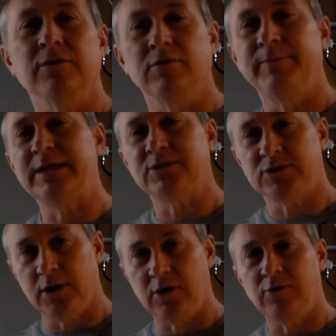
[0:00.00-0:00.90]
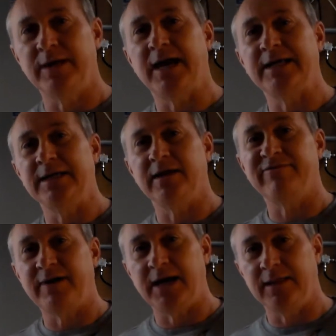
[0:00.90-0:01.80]
little bit slow in
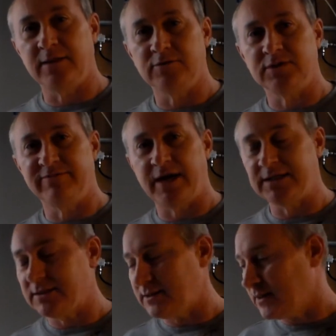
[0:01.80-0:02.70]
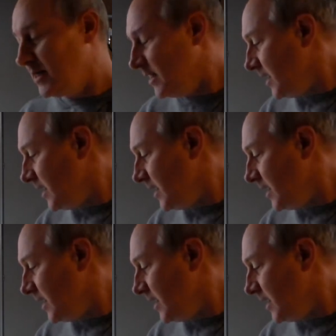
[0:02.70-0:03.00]
identifying those devices.